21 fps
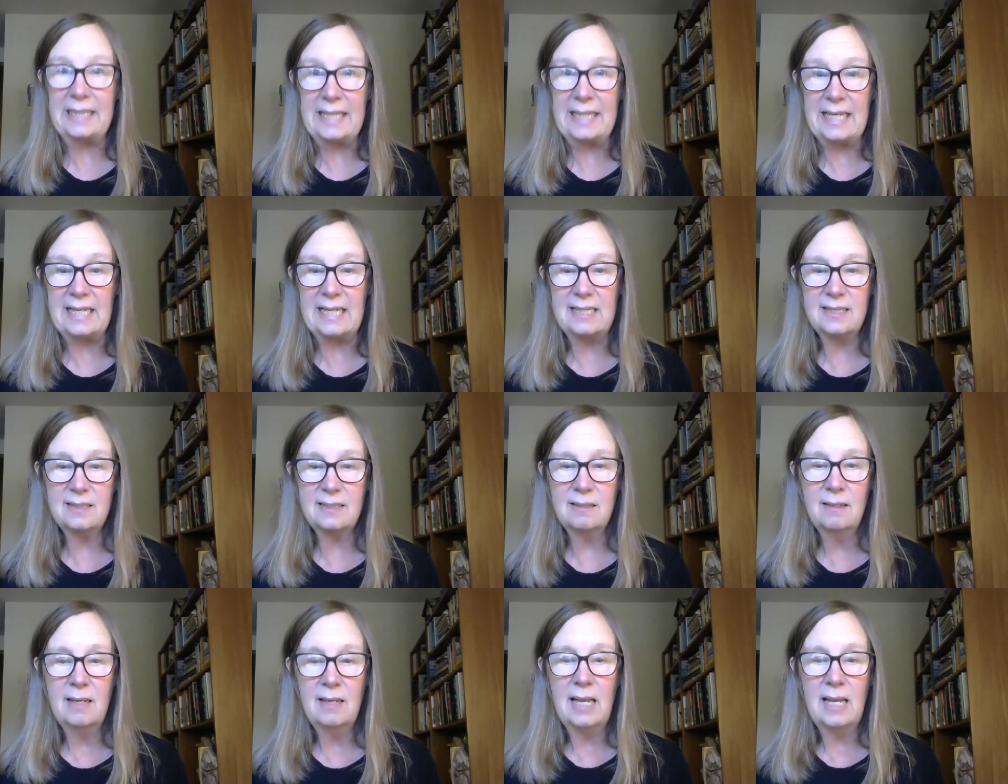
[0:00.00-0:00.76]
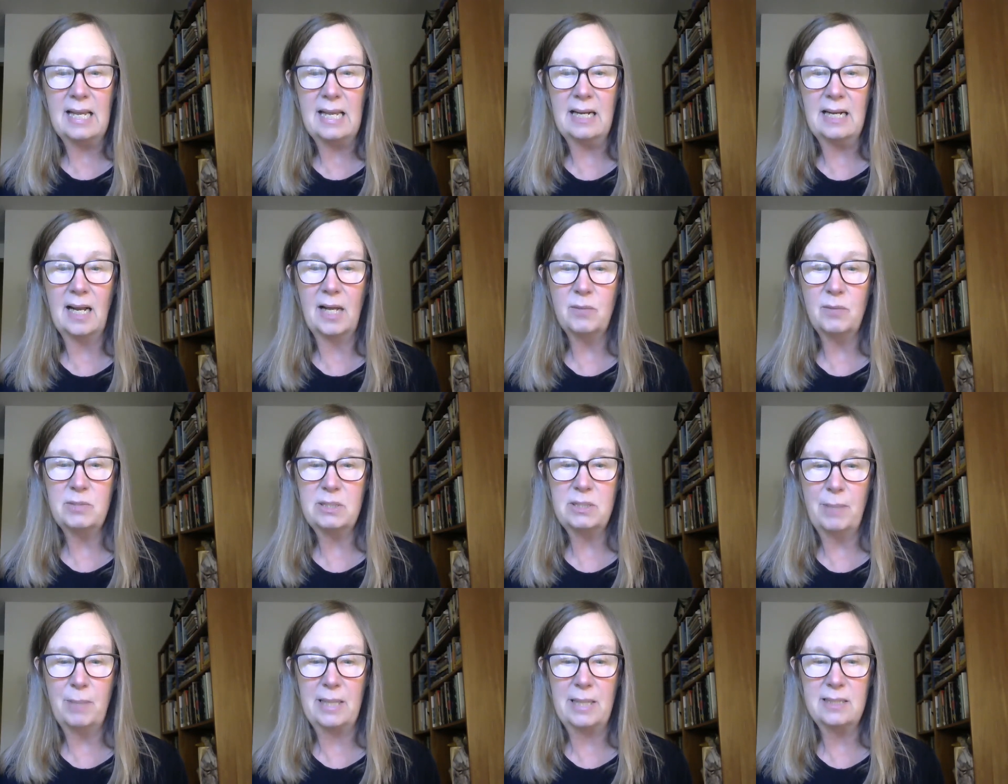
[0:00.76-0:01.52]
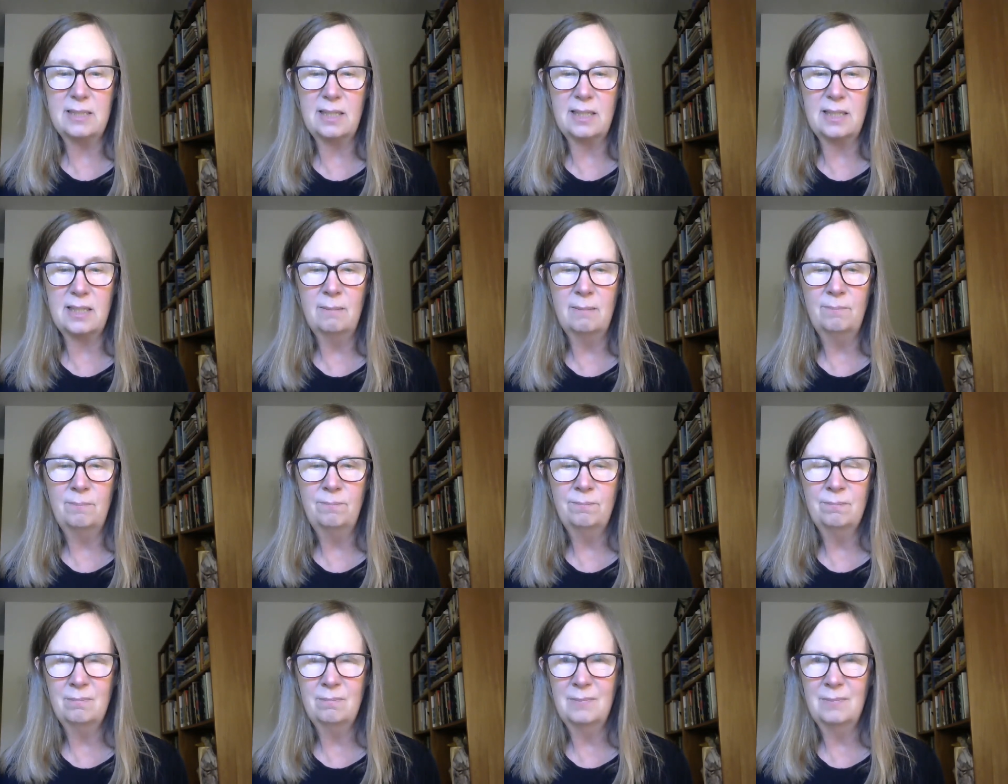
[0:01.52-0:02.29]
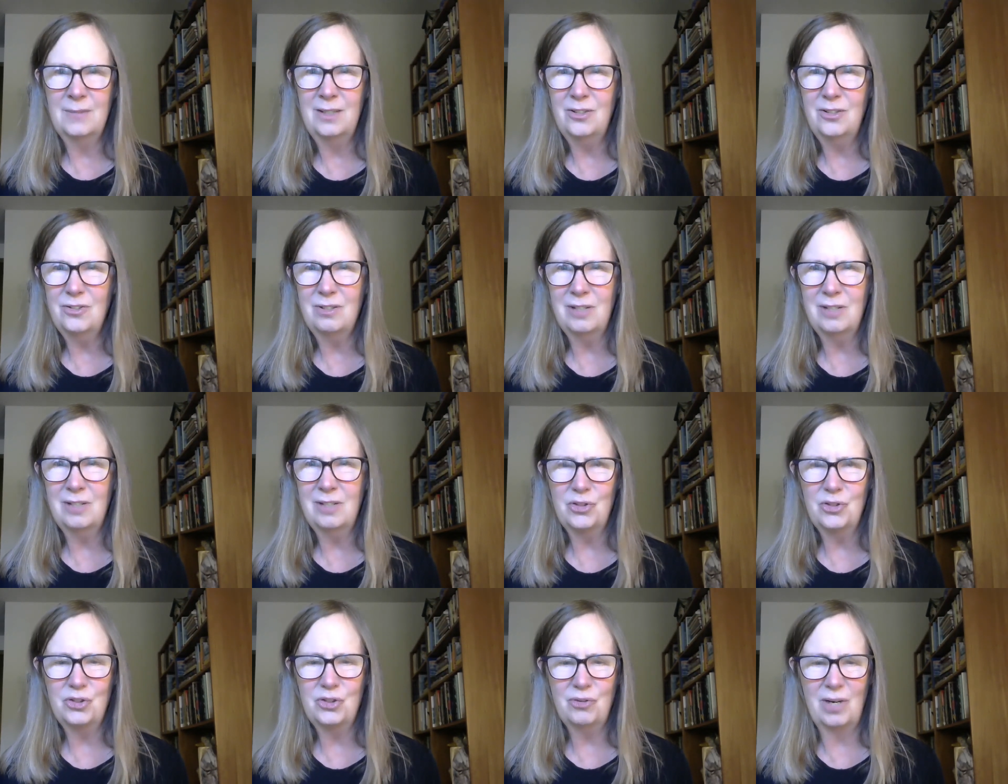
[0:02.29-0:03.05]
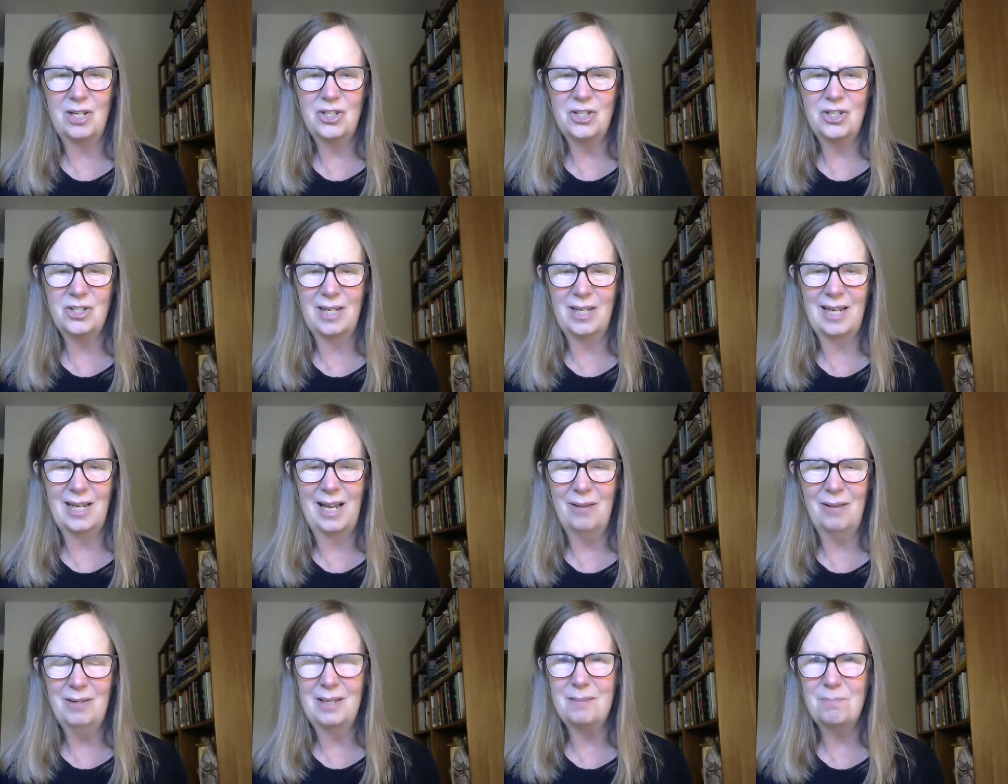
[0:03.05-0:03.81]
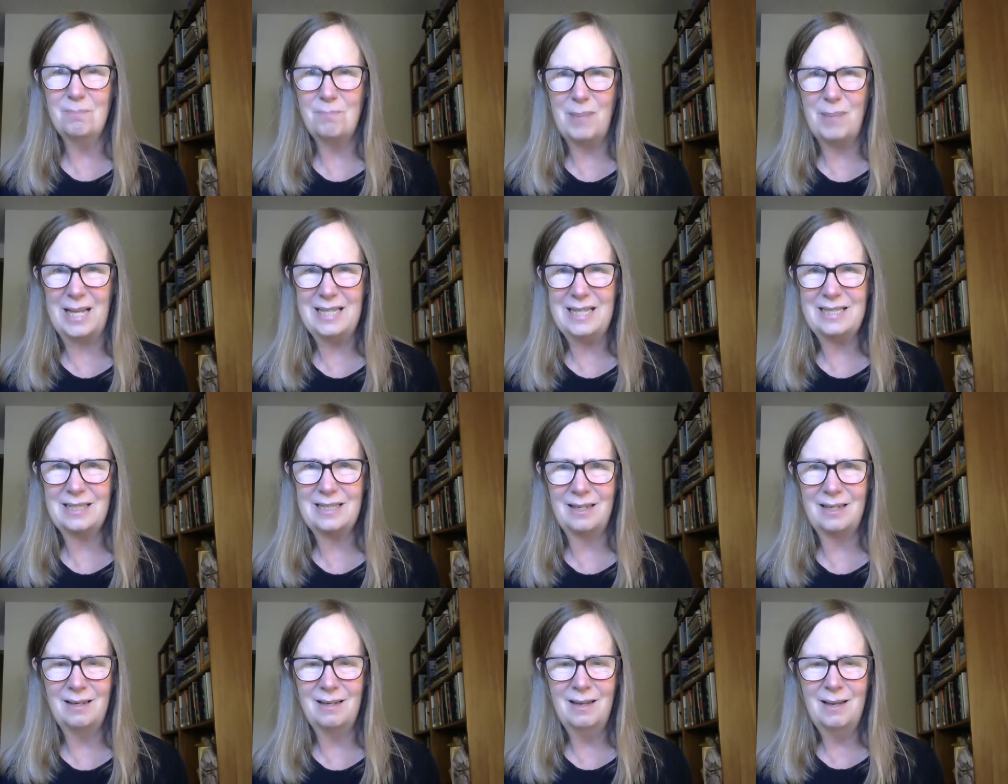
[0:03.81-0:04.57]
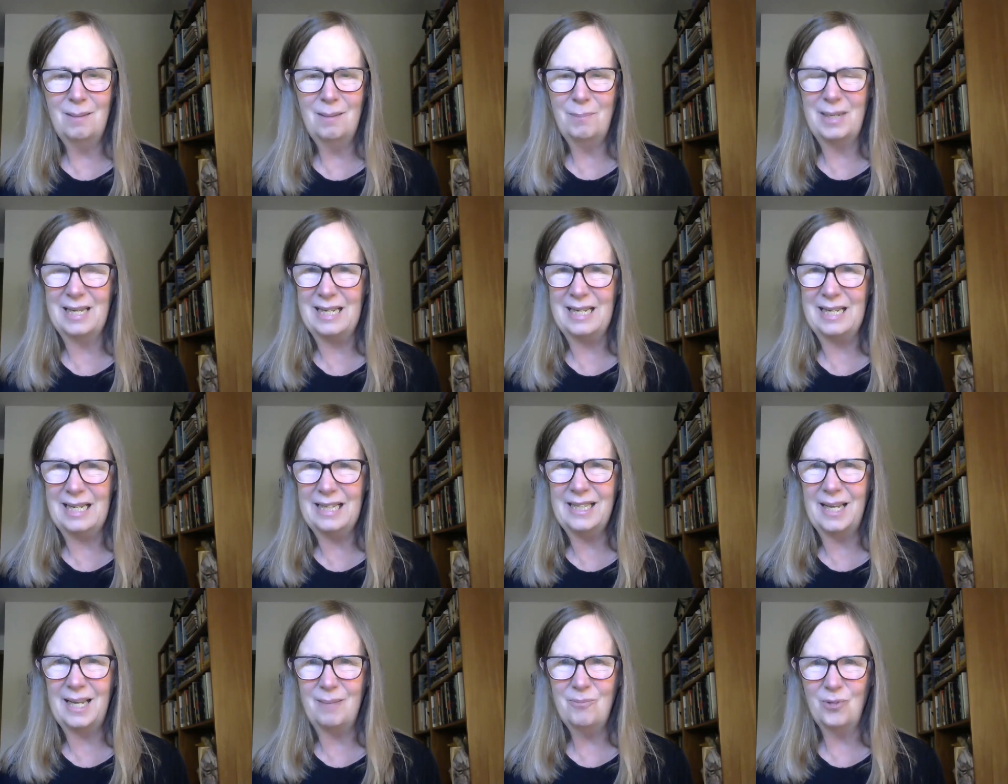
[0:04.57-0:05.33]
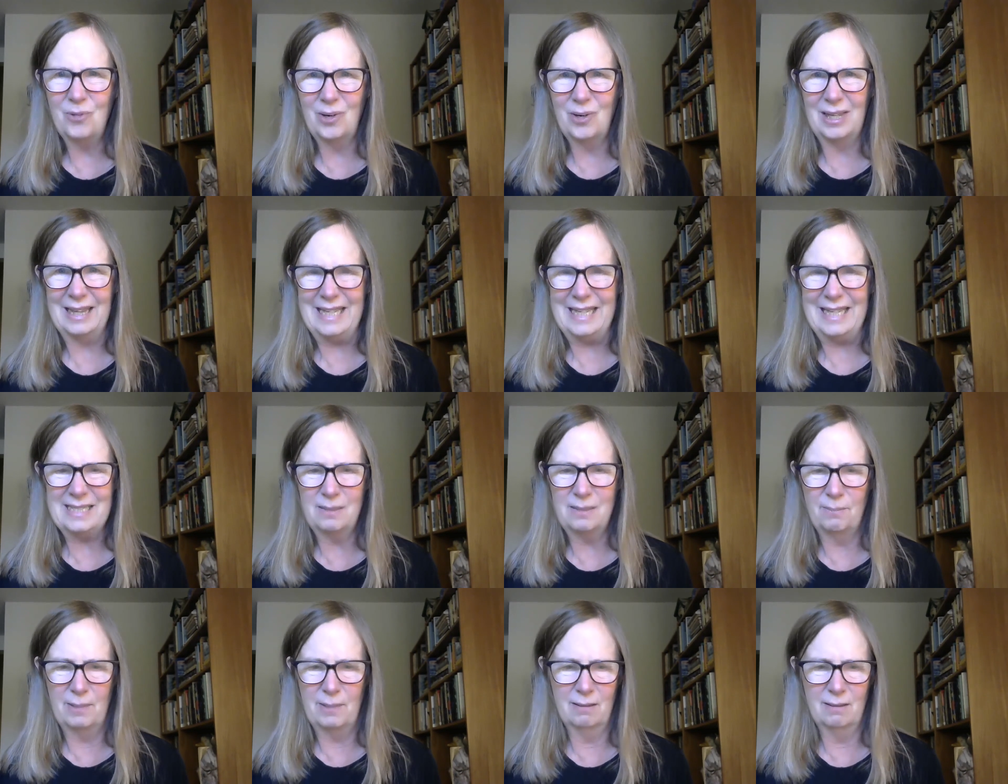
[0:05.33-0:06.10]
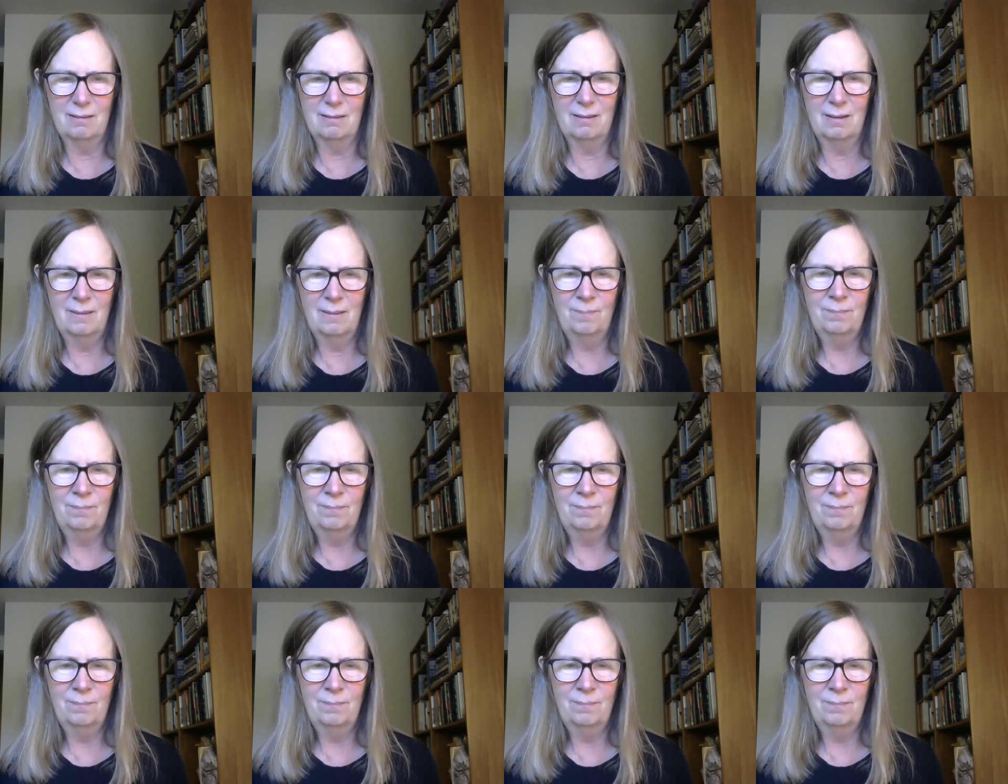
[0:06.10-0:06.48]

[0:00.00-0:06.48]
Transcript: Liz and I was Betsy. Here's another strange thing. How can Betsy be a nickname for Elizabeth?